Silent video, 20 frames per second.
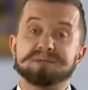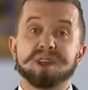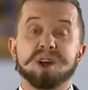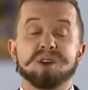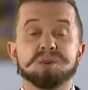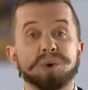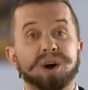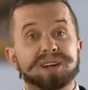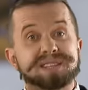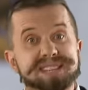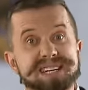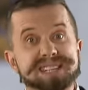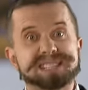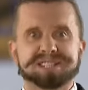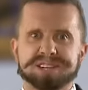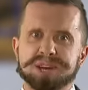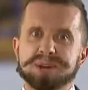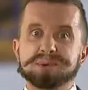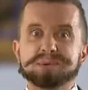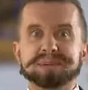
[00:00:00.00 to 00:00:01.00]
know what to
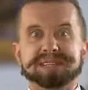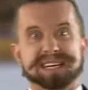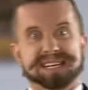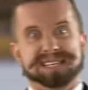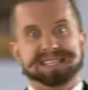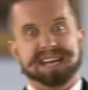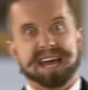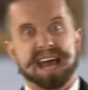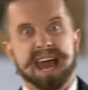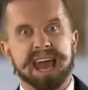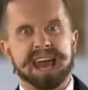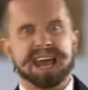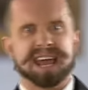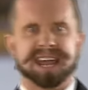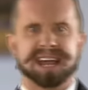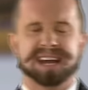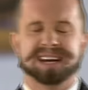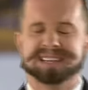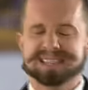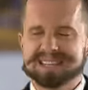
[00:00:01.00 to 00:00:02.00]
do
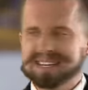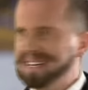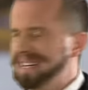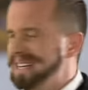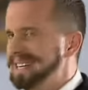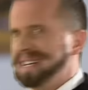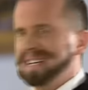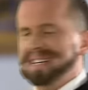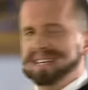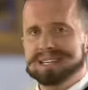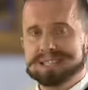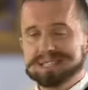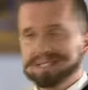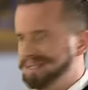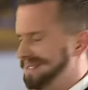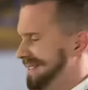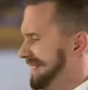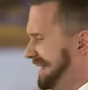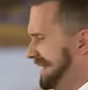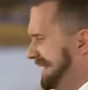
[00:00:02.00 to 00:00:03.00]
today. Oh.
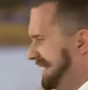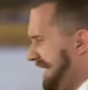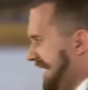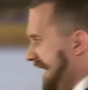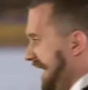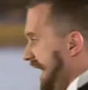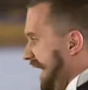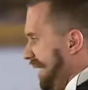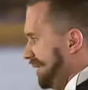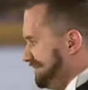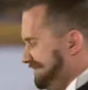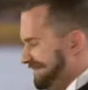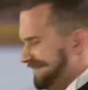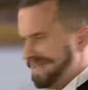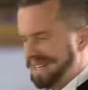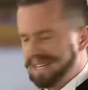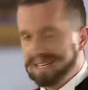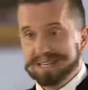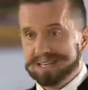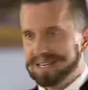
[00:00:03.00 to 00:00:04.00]

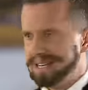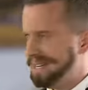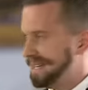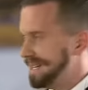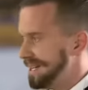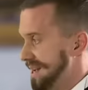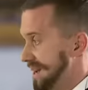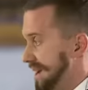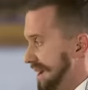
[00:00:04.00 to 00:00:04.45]
Then one day,